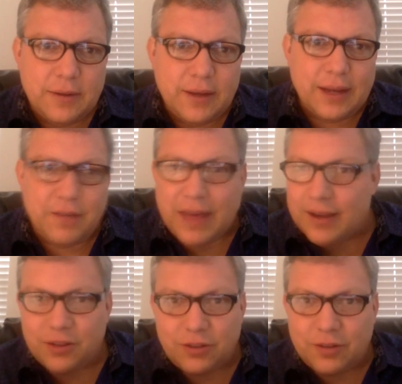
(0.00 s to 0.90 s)
And
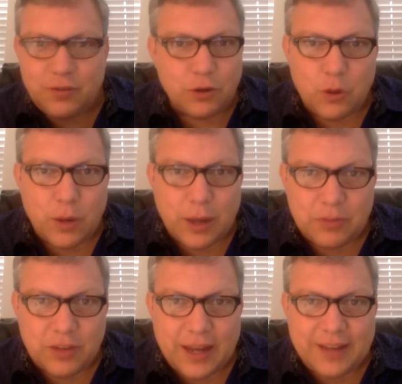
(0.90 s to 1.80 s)
if you don't know what I'm
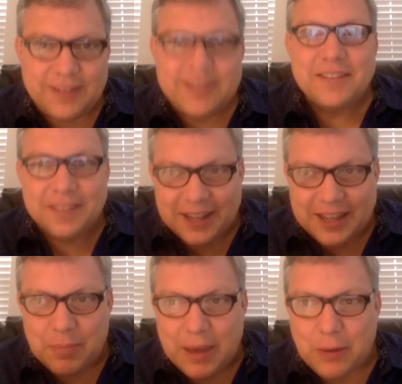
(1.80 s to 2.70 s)
saying, then
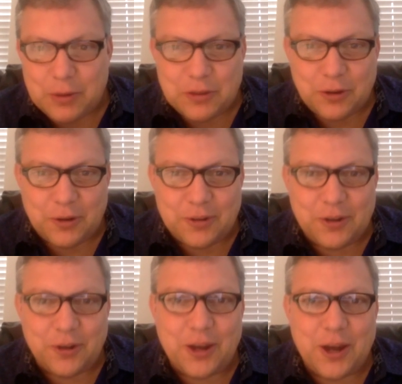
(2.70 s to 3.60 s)
get back with
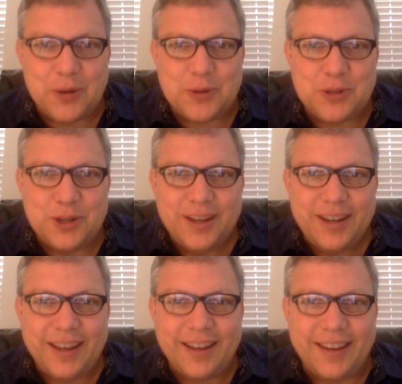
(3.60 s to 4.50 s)
your coach
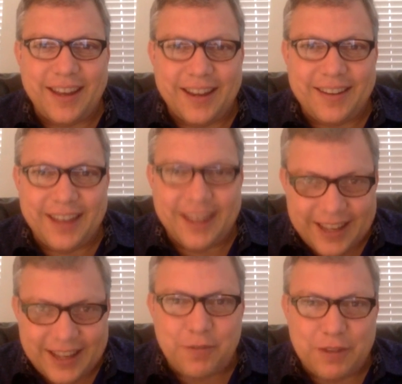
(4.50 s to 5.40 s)
and
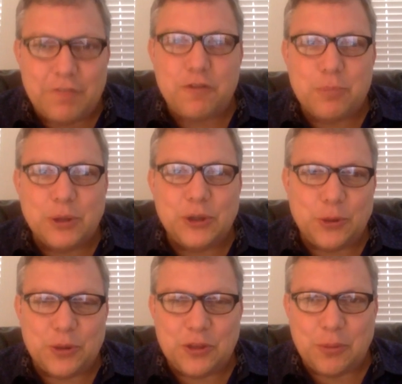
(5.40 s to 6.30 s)
get
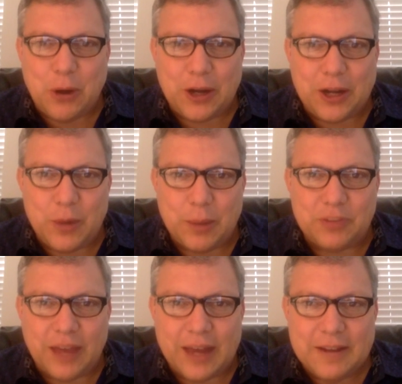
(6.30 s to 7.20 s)
familiar with your marketing
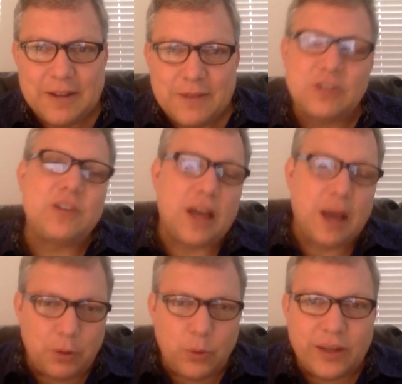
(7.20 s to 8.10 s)
website. Just a
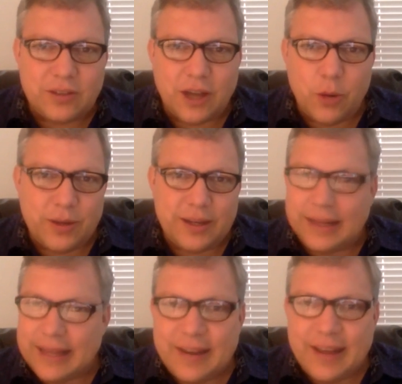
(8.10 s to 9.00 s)
couple of weeks ago, we did
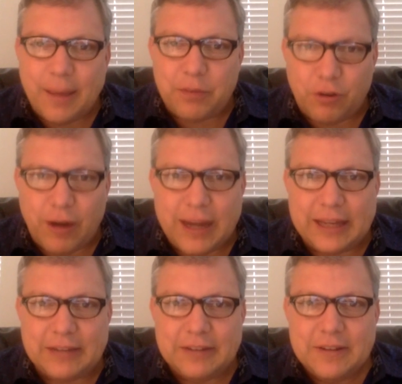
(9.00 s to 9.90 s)
an in-depth
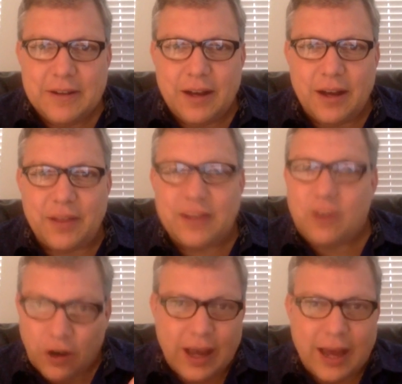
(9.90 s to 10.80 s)
training that's
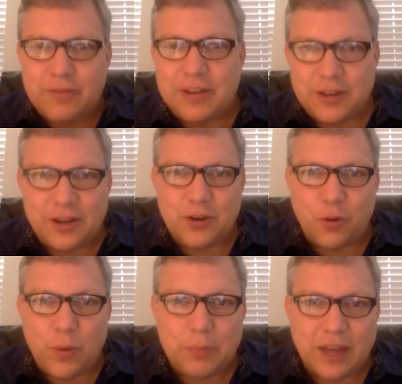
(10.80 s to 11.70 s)
archived in
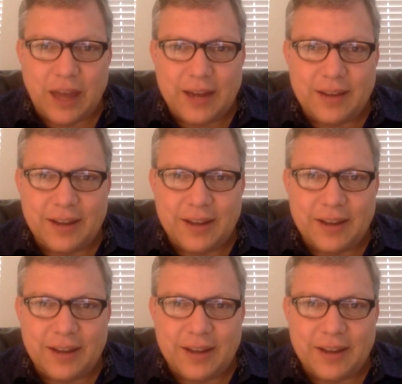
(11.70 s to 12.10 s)
your website,